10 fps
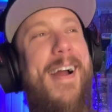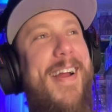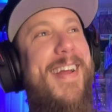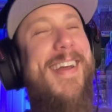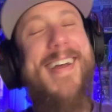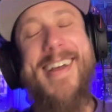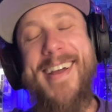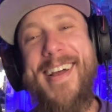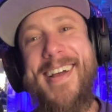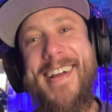Right. I can't
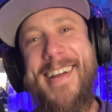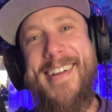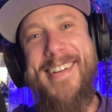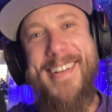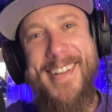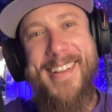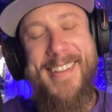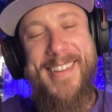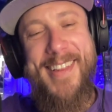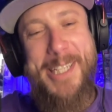tell.
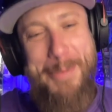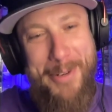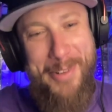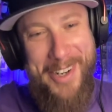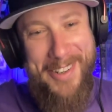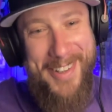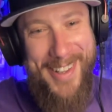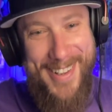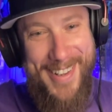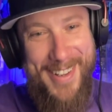Let's be real.
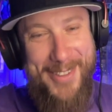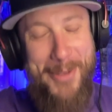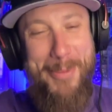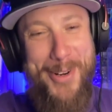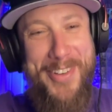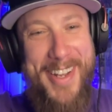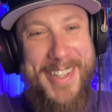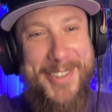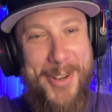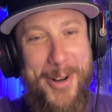The movie
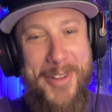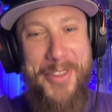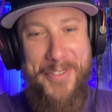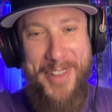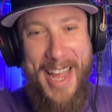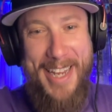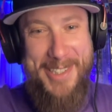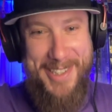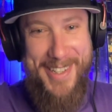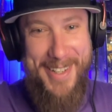is called The
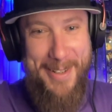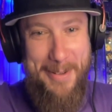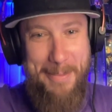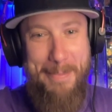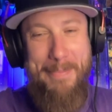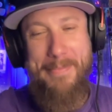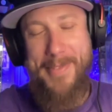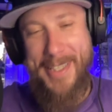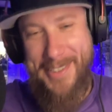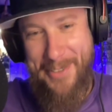Flash.
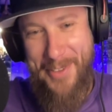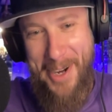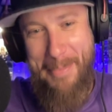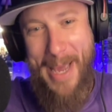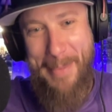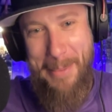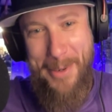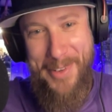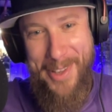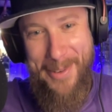This is a fucking Batman
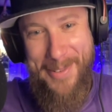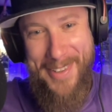movie, though.